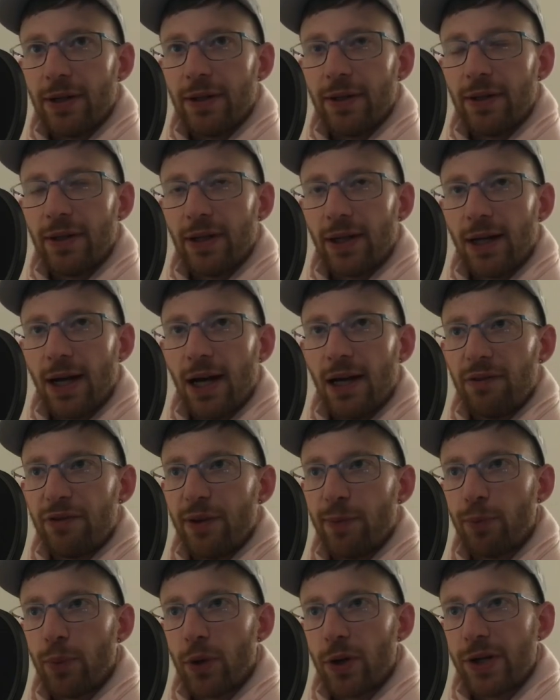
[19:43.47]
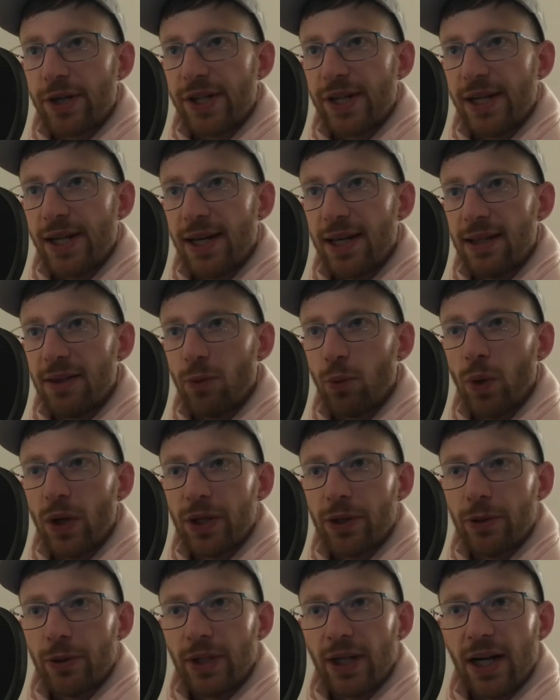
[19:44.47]
the guy of the Porsche, said, "What do
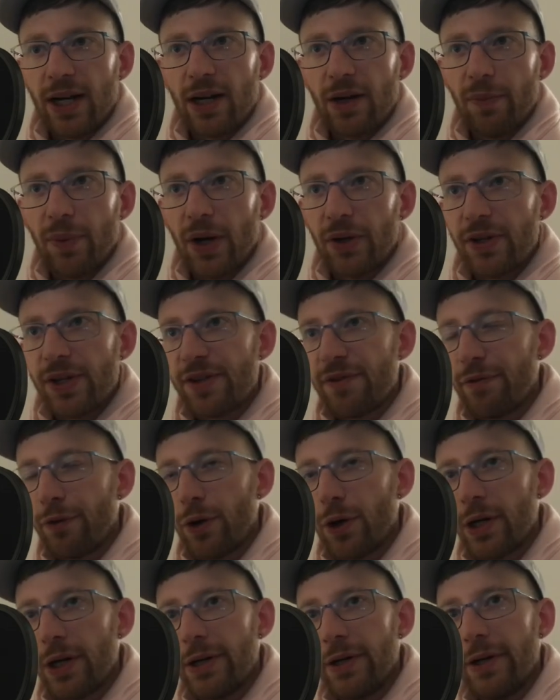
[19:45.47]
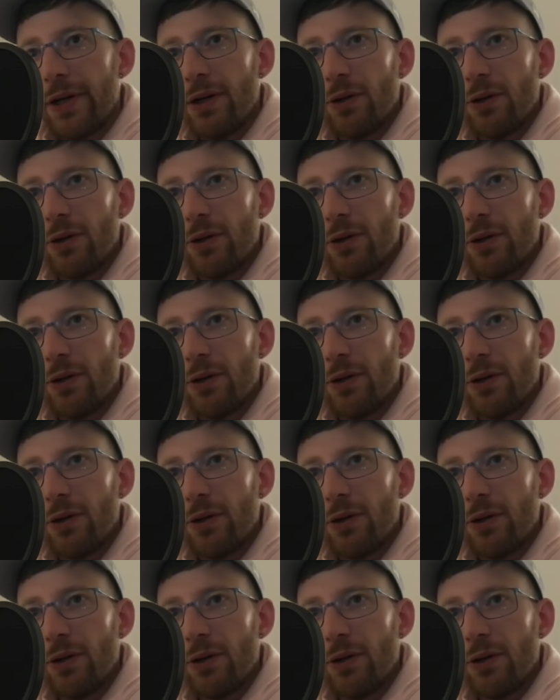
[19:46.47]
you care about this foreigner?